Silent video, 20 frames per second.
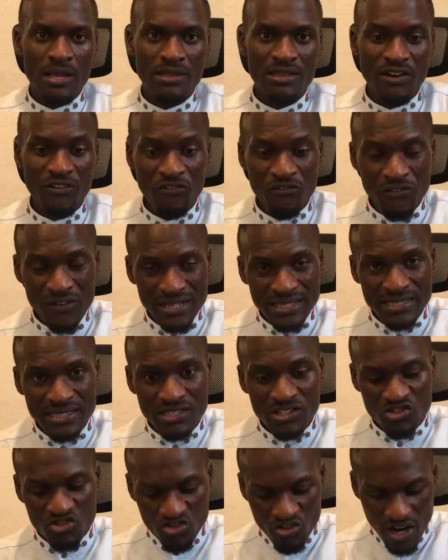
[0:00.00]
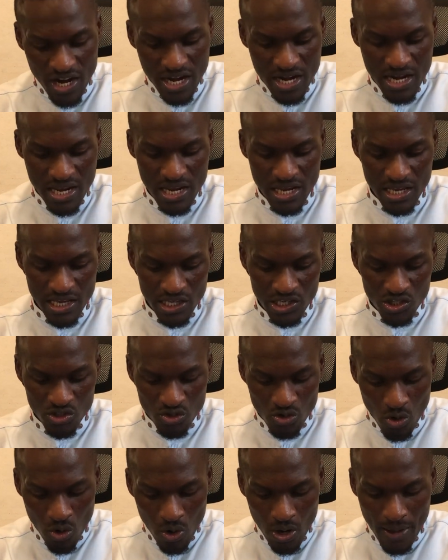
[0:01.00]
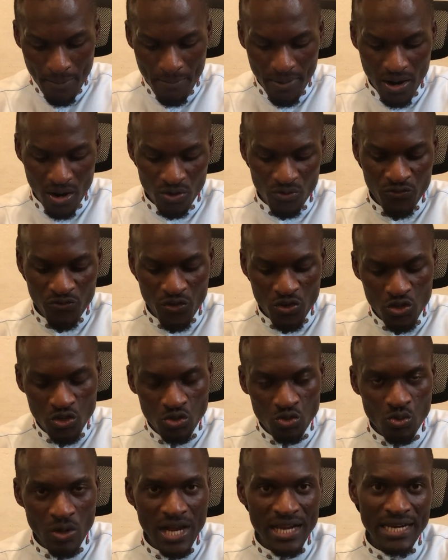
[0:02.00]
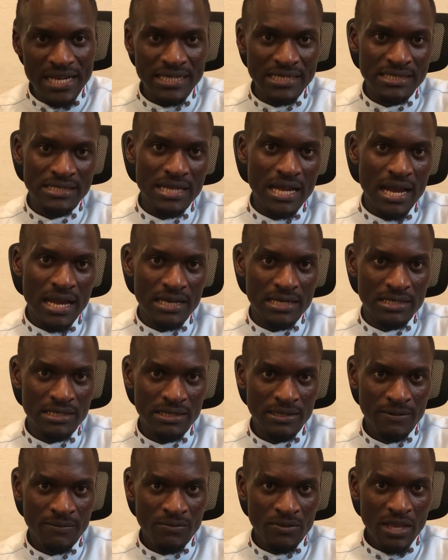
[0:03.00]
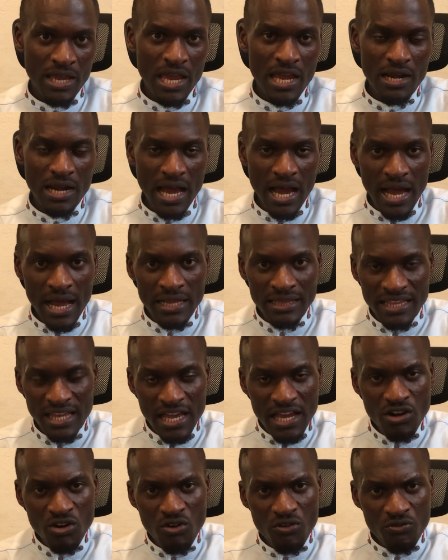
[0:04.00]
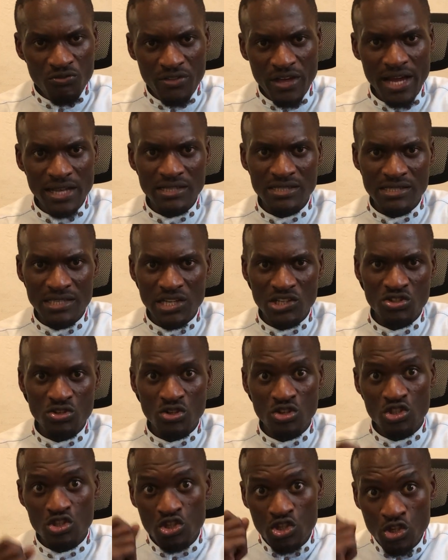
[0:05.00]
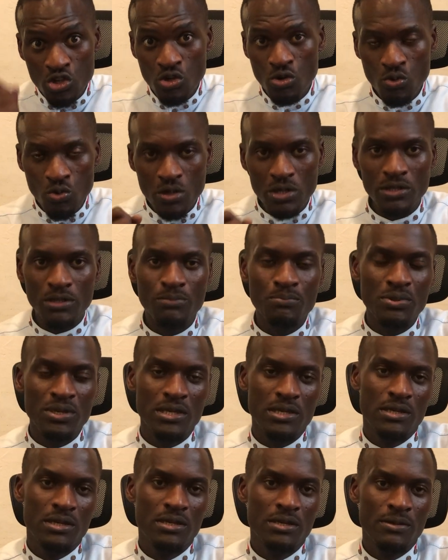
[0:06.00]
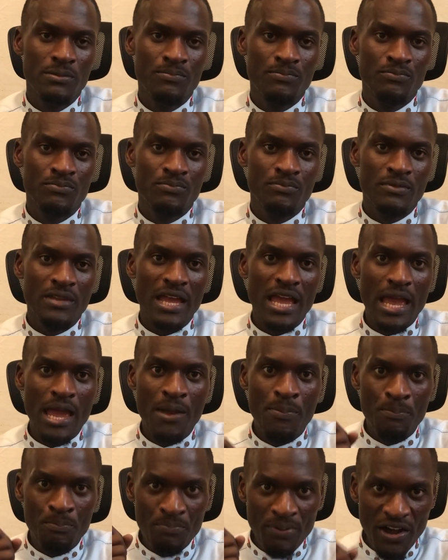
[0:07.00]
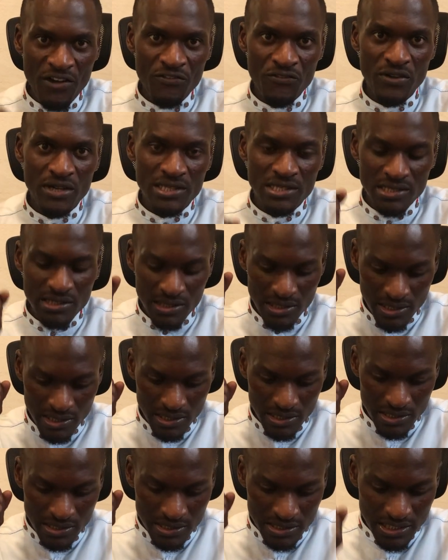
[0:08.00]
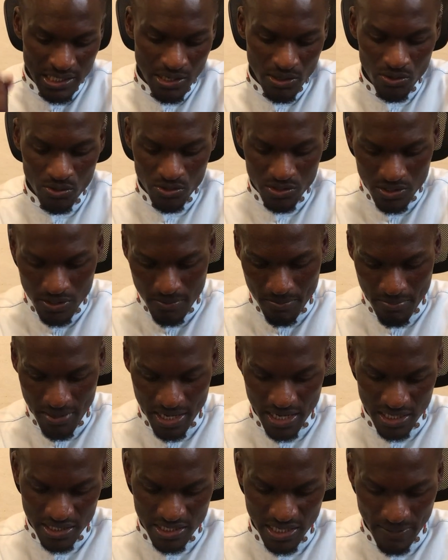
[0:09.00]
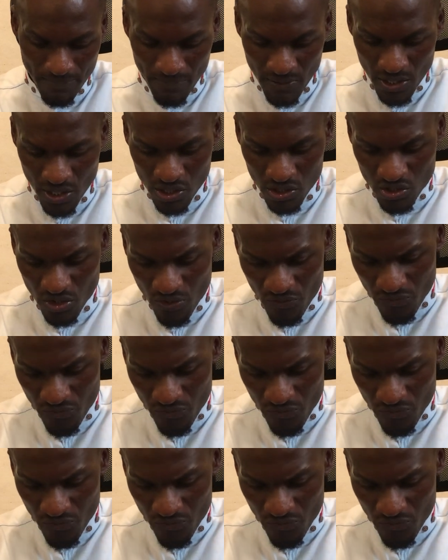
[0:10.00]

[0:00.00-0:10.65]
the first training is all about for you to understand. And at the end of that session, you will be a perfect sales manager. So